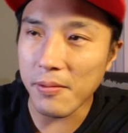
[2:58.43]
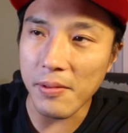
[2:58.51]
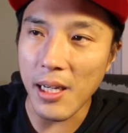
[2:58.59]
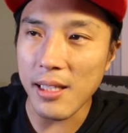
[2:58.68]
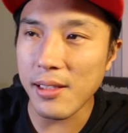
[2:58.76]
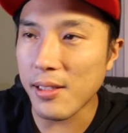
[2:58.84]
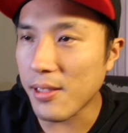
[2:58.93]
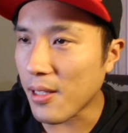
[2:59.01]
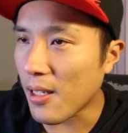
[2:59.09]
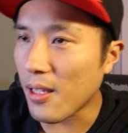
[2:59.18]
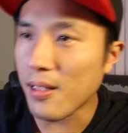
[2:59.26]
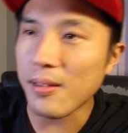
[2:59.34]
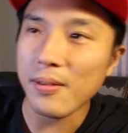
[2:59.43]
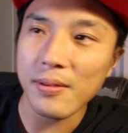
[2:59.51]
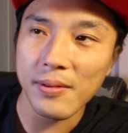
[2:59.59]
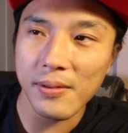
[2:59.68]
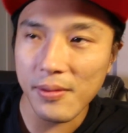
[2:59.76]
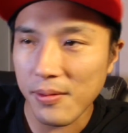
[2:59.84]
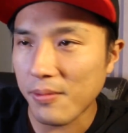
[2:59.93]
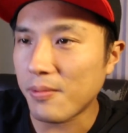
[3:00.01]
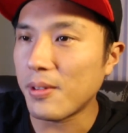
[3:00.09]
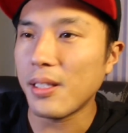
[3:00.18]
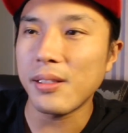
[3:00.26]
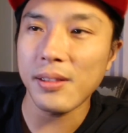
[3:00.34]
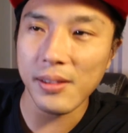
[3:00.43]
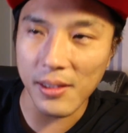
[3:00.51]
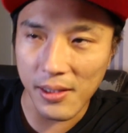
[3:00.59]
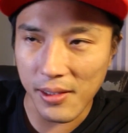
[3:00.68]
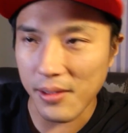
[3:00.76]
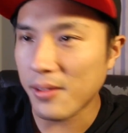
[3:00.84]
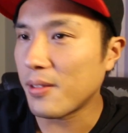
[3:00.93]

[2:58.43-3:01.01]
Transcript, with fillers: Red Sun. It's on.